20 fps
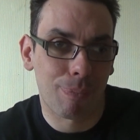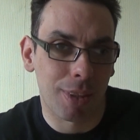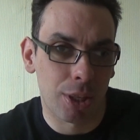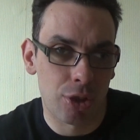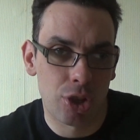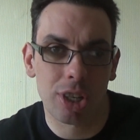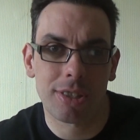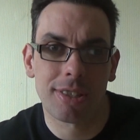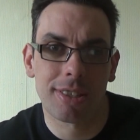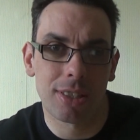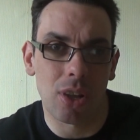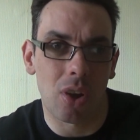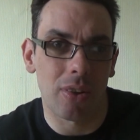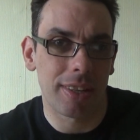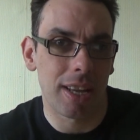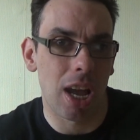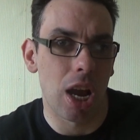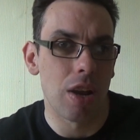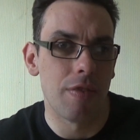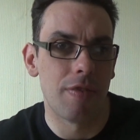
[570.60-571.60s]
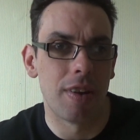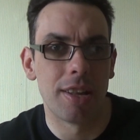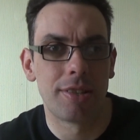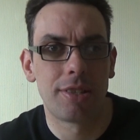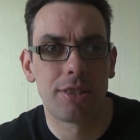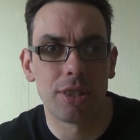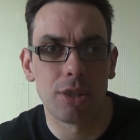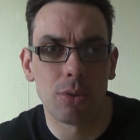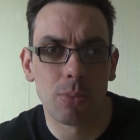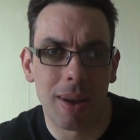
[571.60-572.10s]
Just slightly over
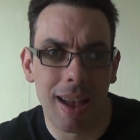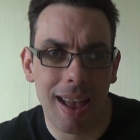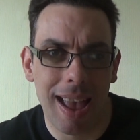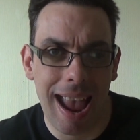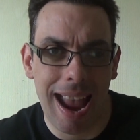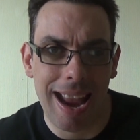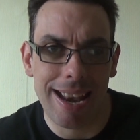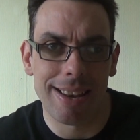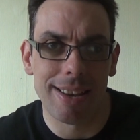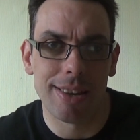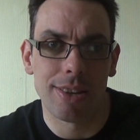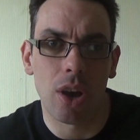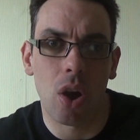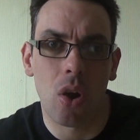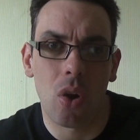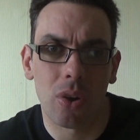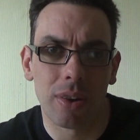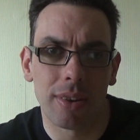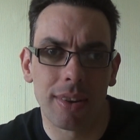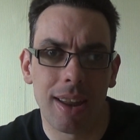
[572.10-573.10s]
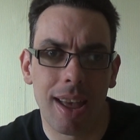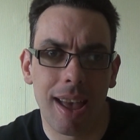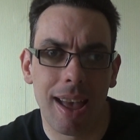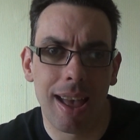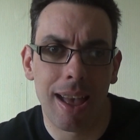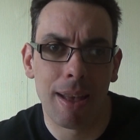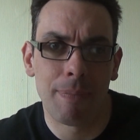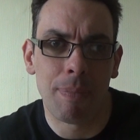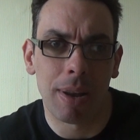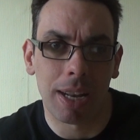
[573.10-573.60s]
to end on
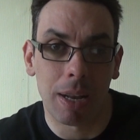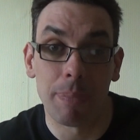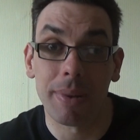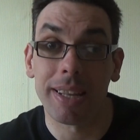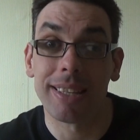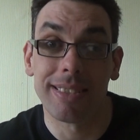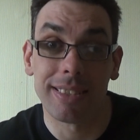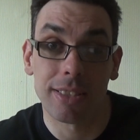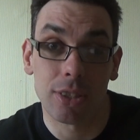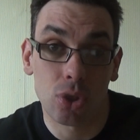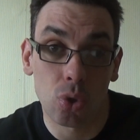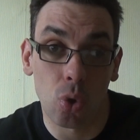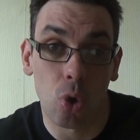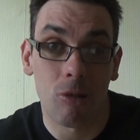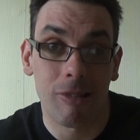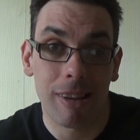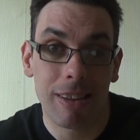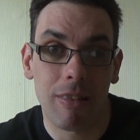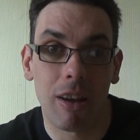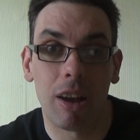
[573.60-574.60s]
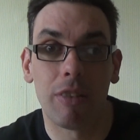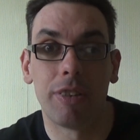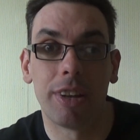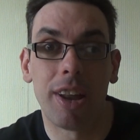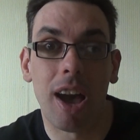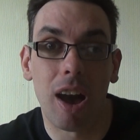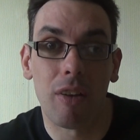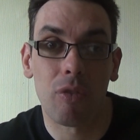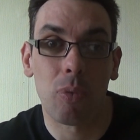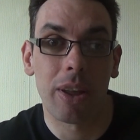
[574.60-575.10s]
a completed story rather than
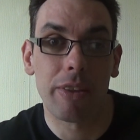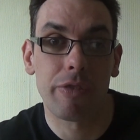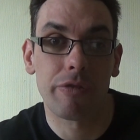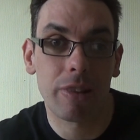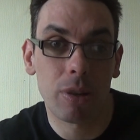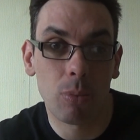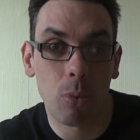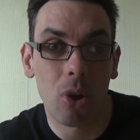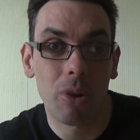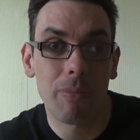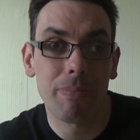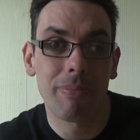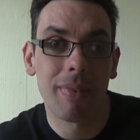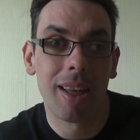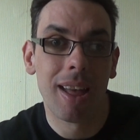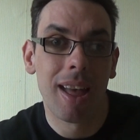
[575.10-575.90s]
halfway through one.